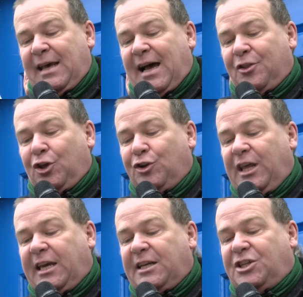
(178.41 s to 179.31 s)
And the
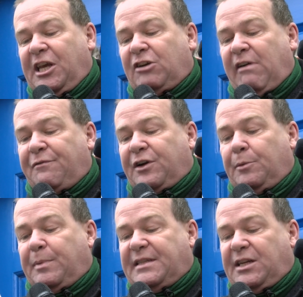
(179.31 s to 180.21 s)
unique geographical
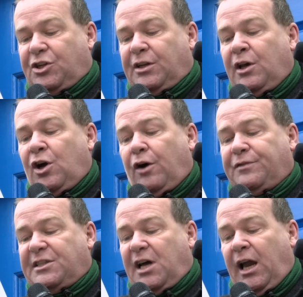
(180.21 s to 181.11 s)
position of
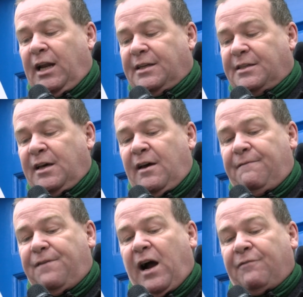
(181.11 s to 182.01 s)
this island,
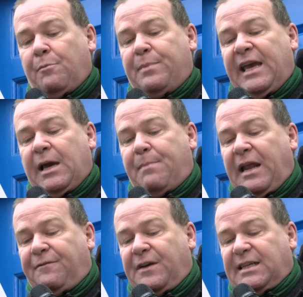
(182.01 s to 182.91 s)
far from being a
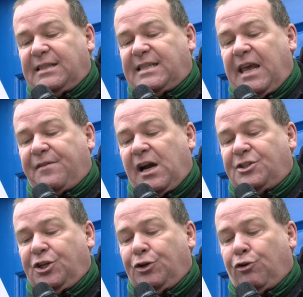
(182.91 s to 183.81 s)
benefit and safeguard
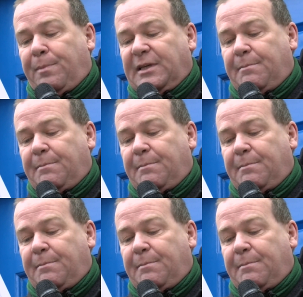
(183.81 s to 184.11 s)
to Europe and